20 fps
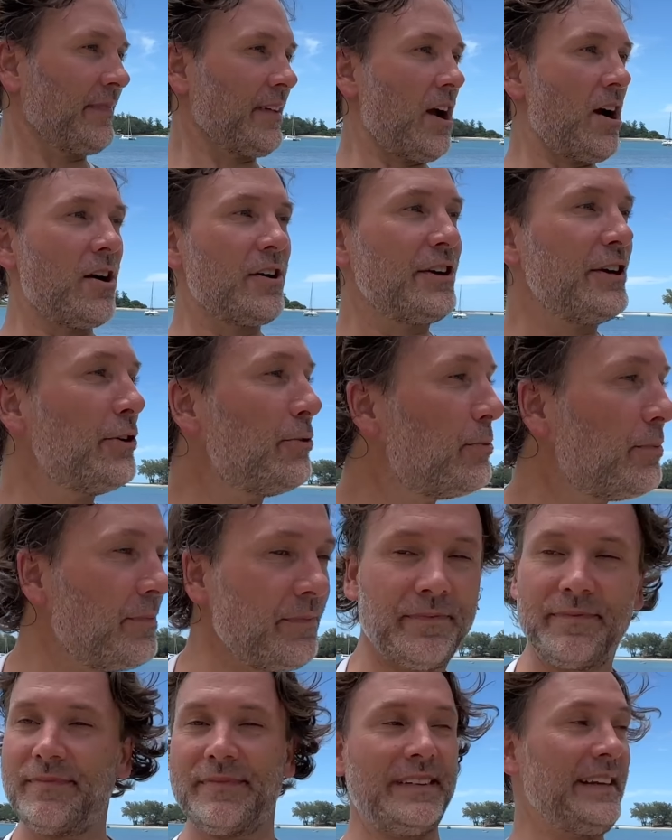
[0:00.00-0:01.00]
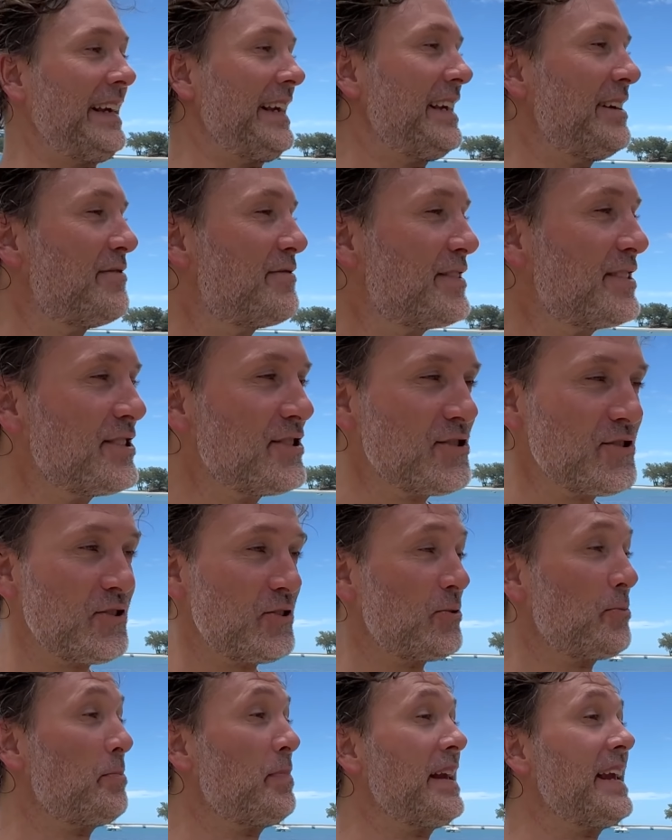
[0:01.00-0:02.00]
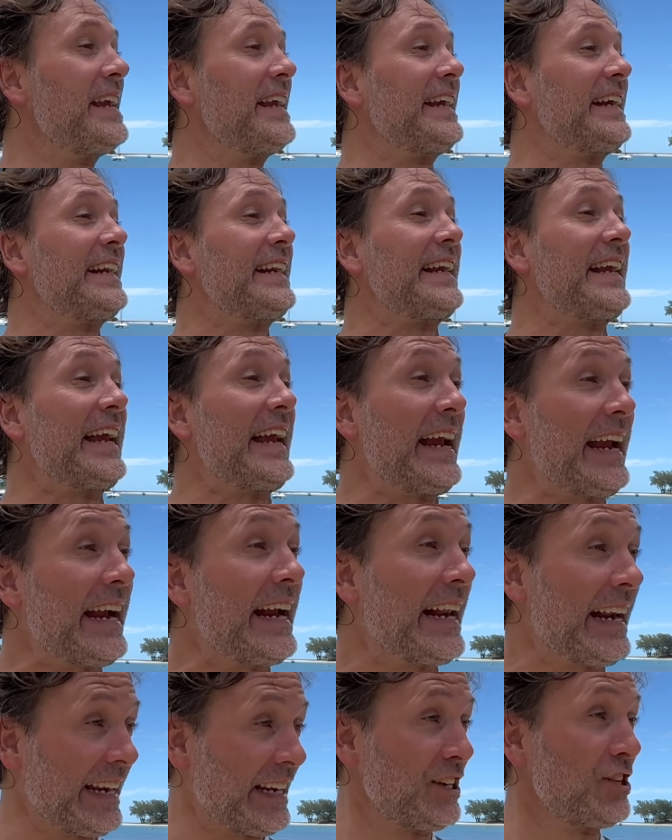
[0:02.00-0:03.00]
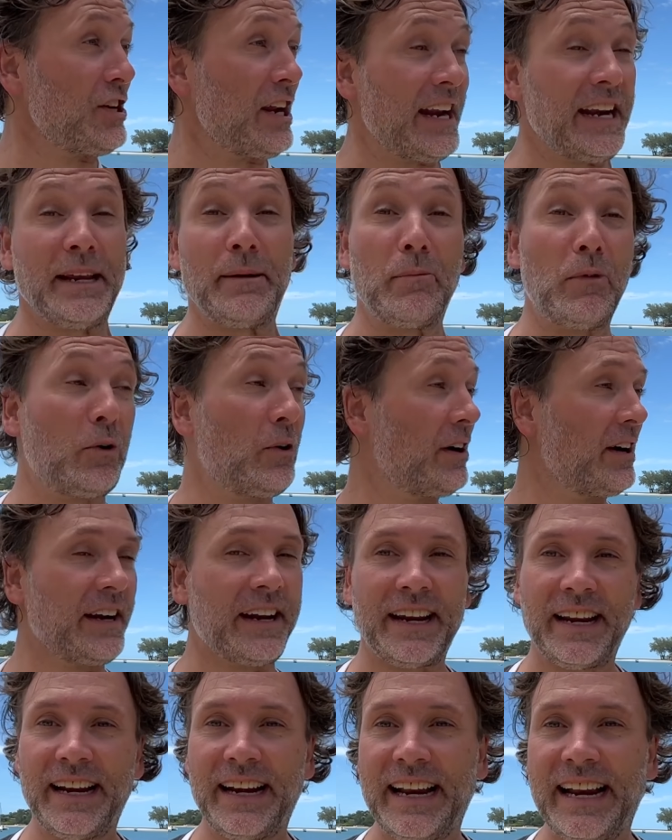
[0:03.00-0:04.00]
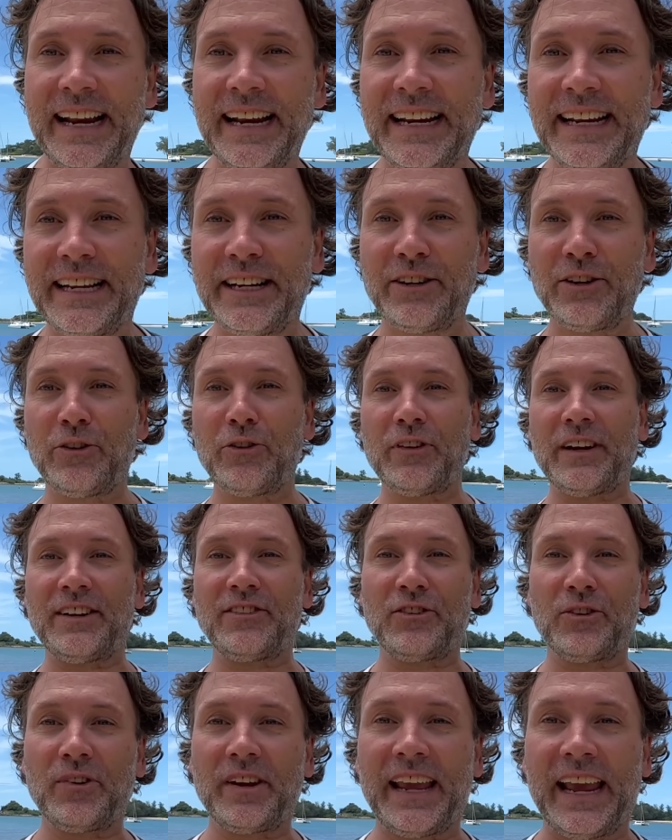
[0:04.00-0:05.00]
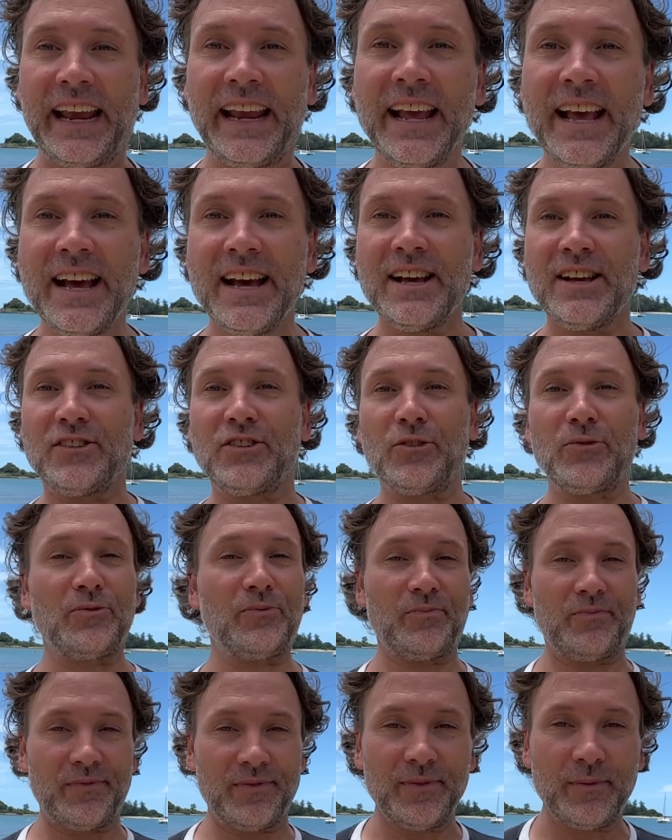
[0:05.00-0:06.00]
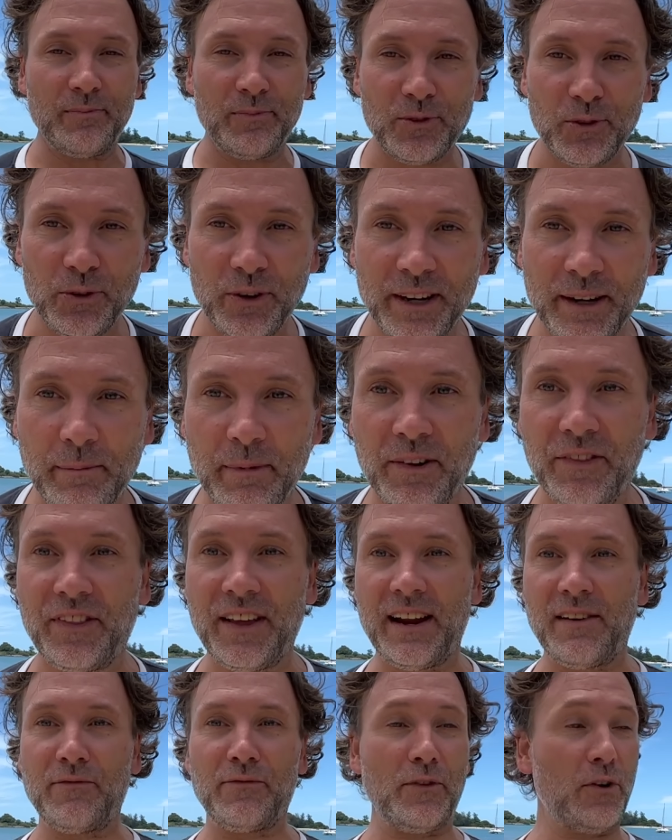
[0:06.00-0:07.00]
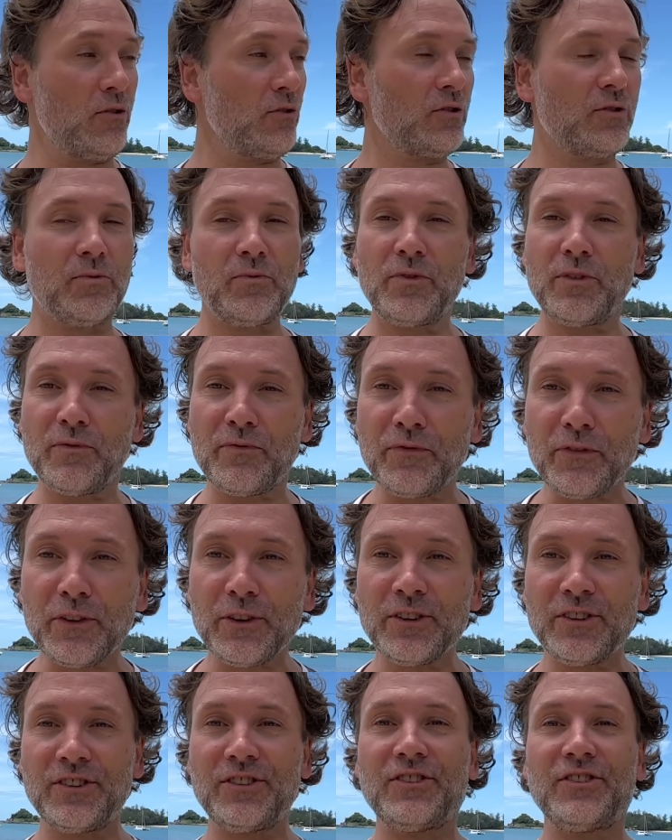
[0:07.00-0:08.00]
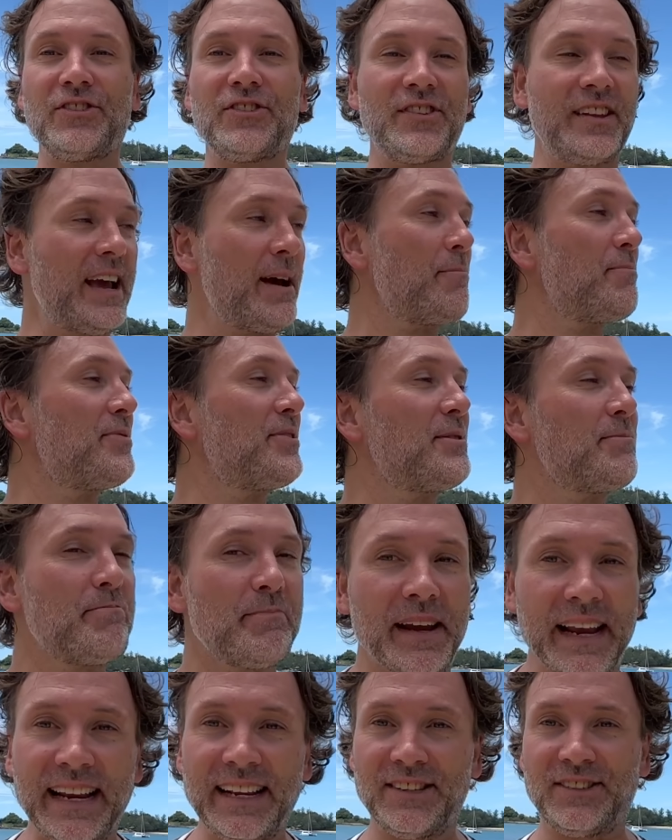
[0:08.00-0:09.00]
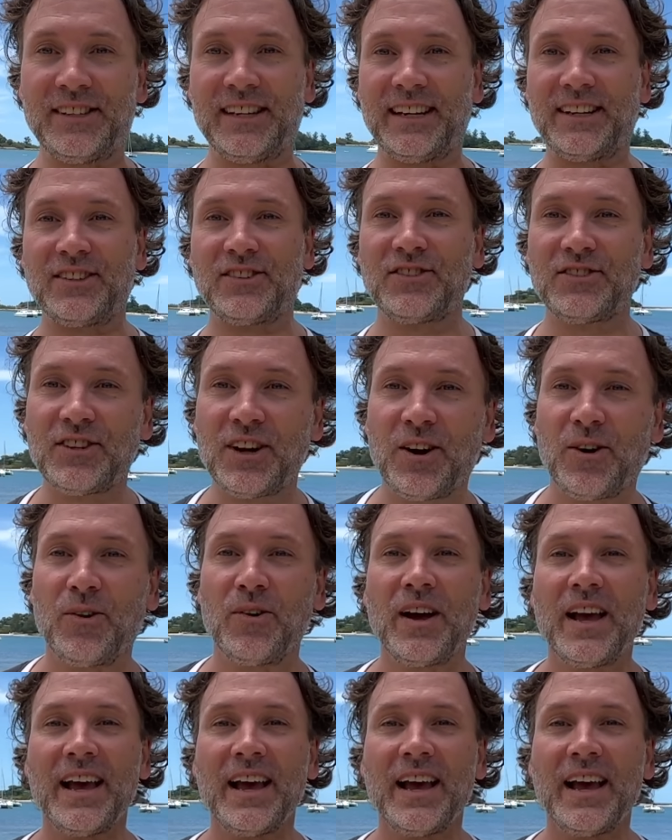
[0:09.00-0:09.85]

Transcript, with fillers: Are you even speaking English anymore, Canadian Chris? Okay, so I'm sorry about that, folks. The first step, the basics. So